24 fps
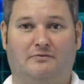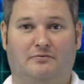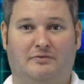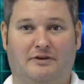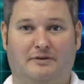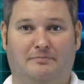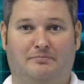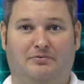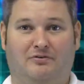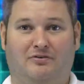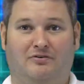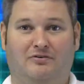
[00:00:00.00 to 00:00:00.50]

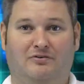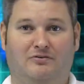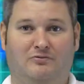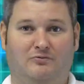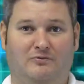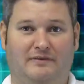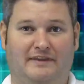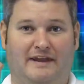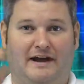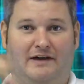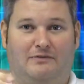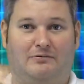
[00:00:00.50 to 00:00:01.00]
ripple
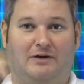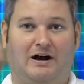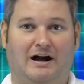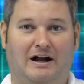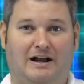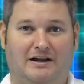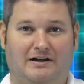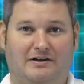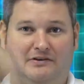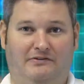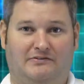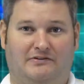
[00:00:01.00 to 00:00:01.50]
when that
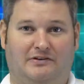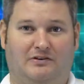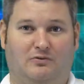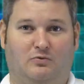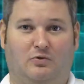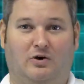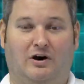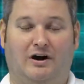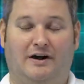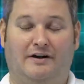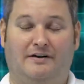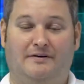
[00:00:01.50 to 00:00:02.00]
rock goes in the
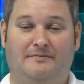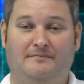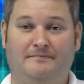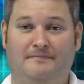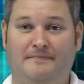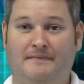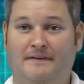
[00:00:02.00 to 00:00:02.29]
water.